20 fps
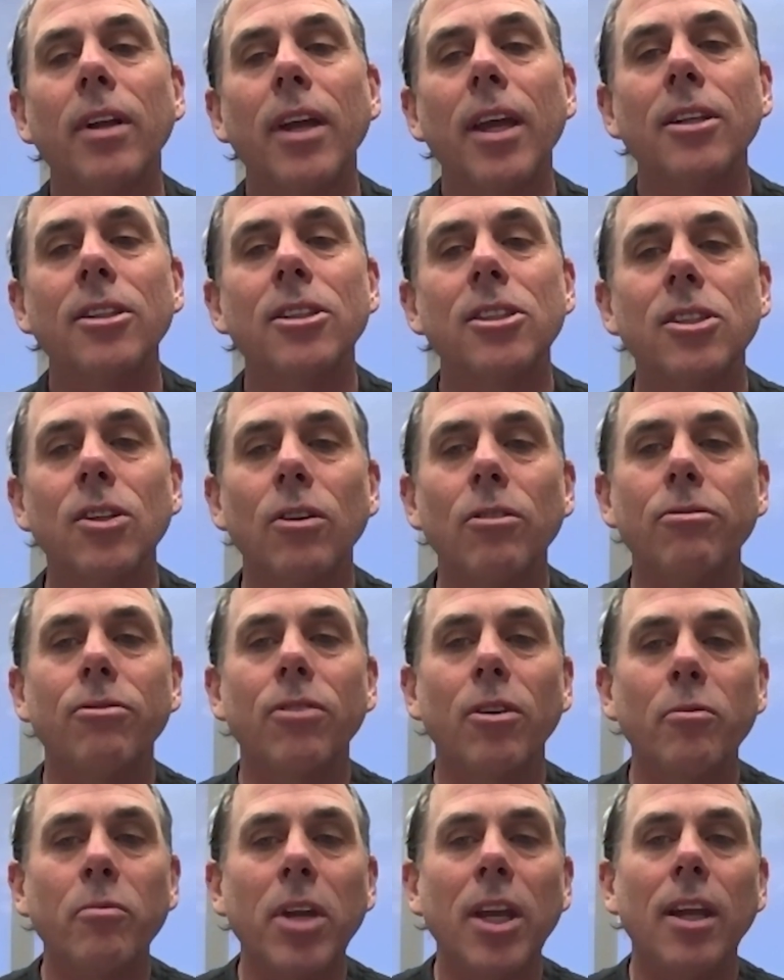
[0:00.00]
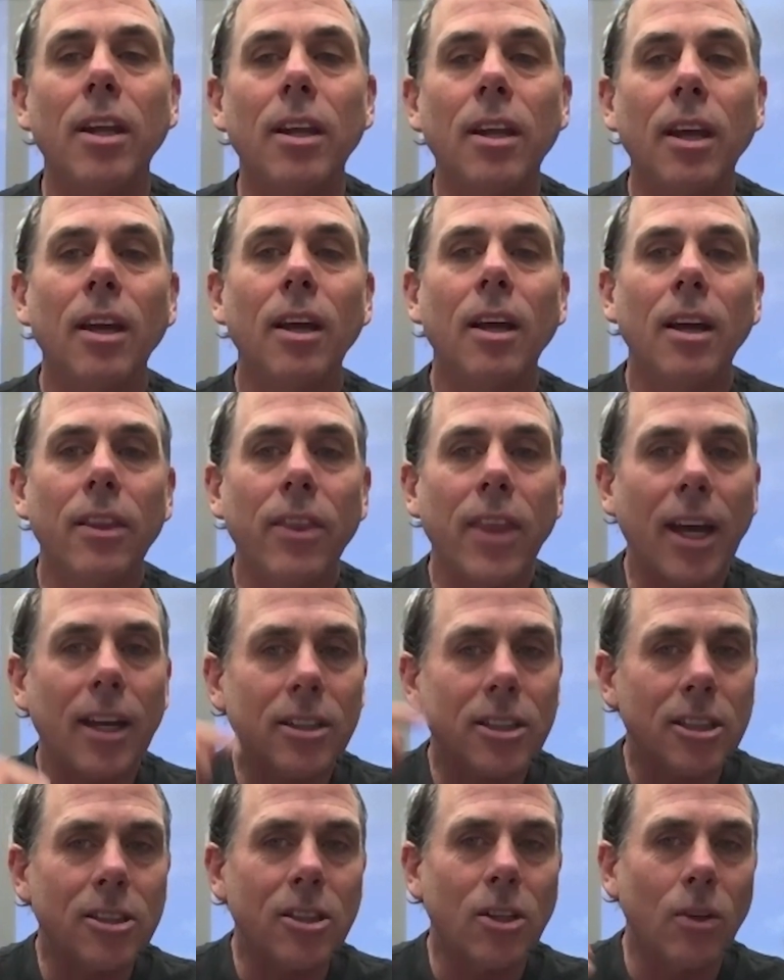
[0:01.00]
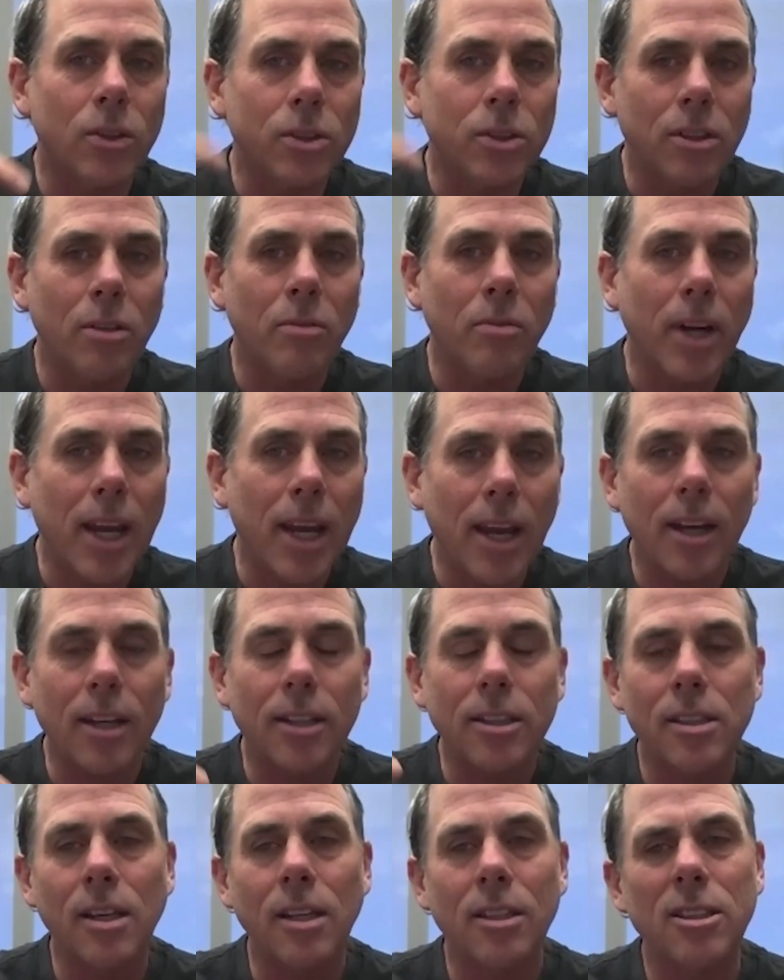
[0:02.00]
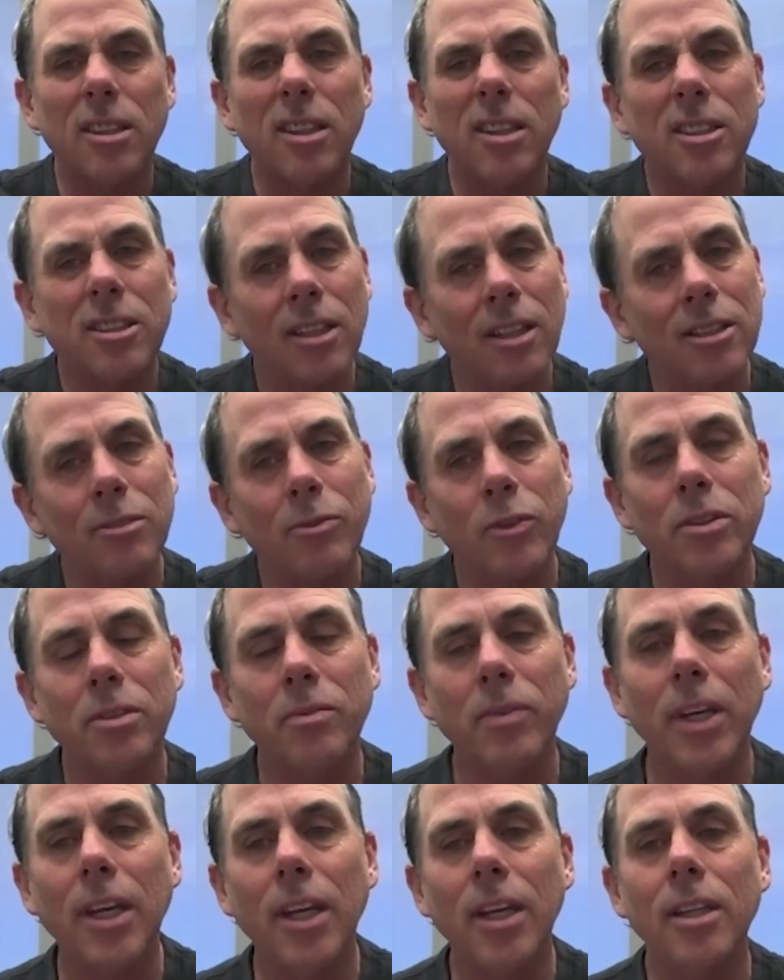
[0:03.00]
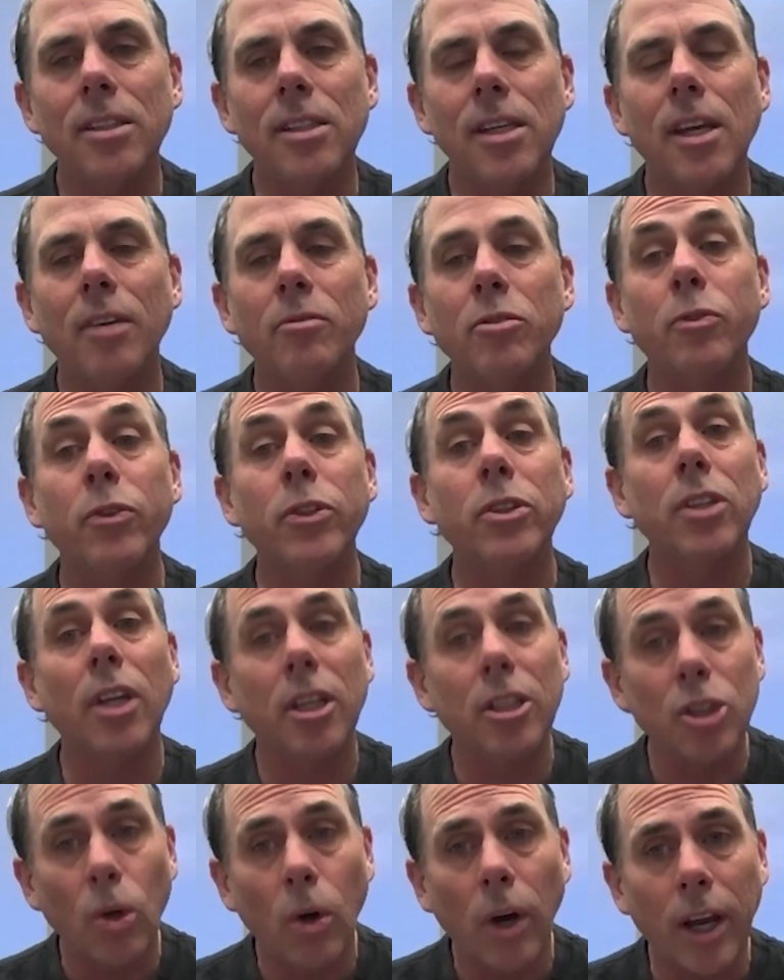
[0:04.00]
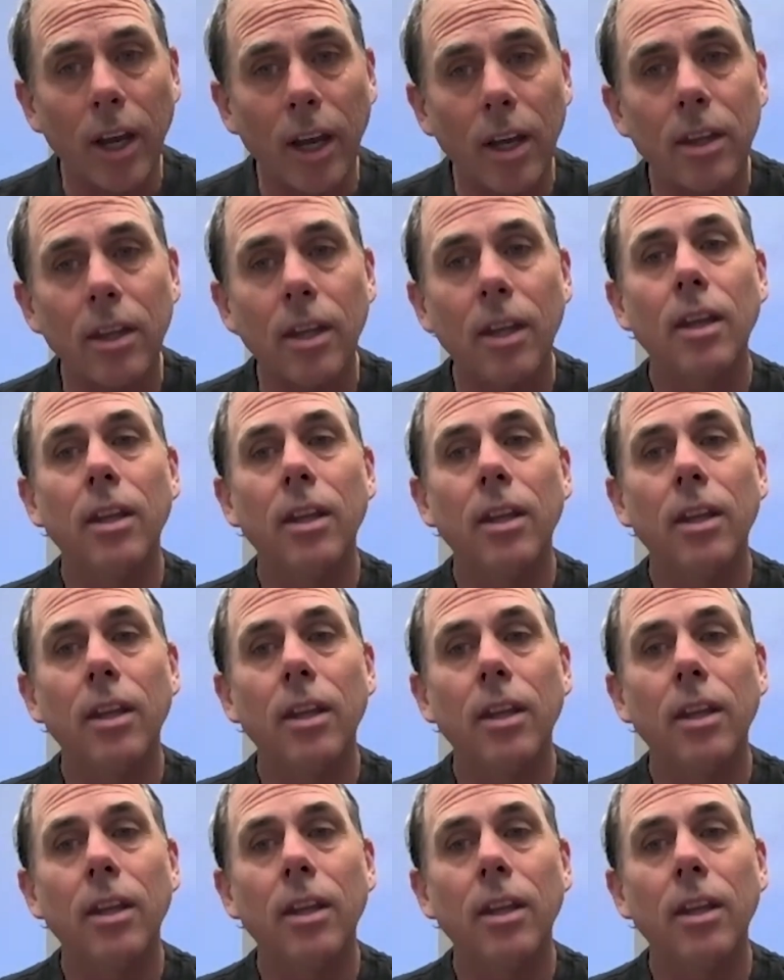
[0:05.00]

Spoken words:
And so for me, that just goes through my head. It's not supposed to be easy. I'm supposed to enjoy it.